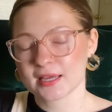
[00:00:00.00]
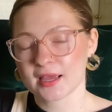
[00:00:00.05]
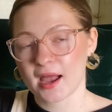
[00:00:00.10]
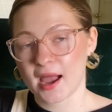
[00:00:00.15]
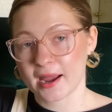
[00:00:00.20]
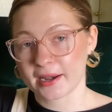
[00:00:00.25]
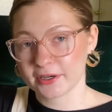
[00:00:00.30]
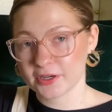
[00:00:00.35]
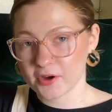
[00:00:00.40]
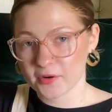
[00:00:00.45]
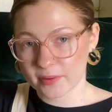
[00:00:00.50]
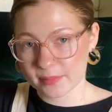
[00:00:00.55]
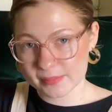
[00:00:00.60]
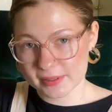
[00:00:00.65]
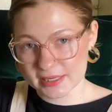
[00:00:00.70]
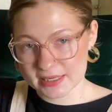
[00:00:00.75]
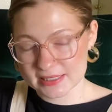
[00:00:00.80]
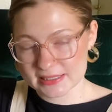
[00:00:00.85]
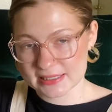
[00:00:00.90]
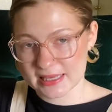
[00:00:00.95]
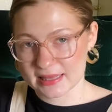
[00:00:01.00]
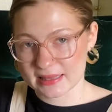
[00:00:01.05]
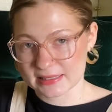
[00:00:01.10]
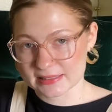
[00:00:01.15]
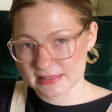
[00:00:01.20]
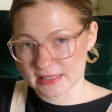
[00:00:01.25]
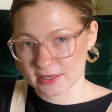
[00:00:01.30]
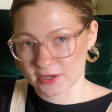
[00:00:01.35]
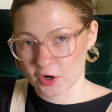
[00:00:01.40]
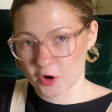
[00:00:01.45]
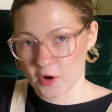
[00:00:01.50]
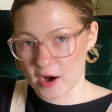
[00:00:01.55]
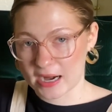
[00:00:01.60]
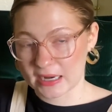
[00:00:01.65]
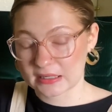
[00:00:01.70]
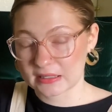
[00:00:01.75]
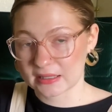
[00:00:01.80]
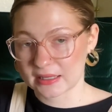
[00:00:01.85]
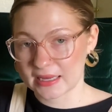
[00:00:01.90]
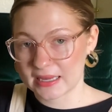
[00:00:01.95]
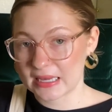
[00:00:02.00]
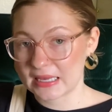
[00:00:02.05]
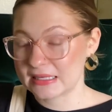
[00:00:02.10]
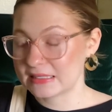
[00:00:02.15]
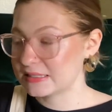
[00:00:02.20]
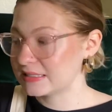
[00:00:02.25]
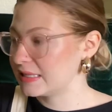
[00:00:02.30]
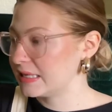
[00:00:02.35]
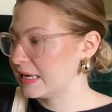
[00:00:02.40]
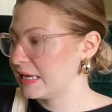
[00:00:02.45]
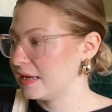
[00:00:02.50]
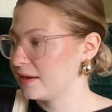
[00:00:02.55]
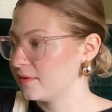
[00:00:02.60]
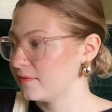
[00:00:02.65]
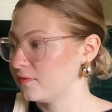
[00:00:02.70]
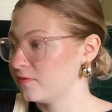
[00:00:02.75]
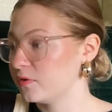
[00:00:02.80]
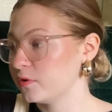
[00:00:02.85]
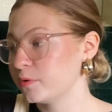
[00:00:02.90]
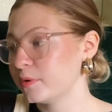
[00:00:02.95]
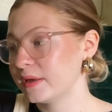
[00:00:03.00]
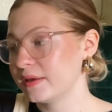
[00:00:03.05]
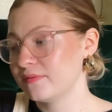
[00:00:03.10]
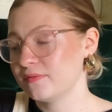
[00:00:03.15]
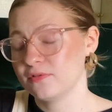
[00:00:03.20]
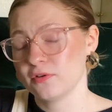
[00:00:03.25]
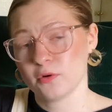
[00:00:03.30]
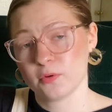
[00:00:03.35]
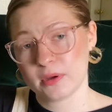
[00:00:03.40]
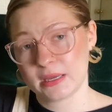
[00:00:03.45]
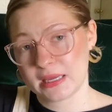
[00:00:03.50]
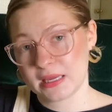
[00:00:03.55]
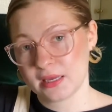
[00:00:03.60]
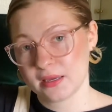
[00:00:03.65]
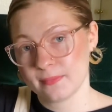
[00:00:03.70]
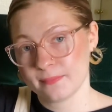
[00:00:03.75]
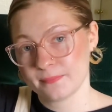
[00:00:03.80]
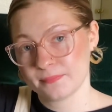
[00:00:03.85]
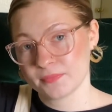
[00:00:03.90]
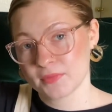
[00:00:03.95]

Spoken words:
I know I'm gonna say this incorrectly, is the Vely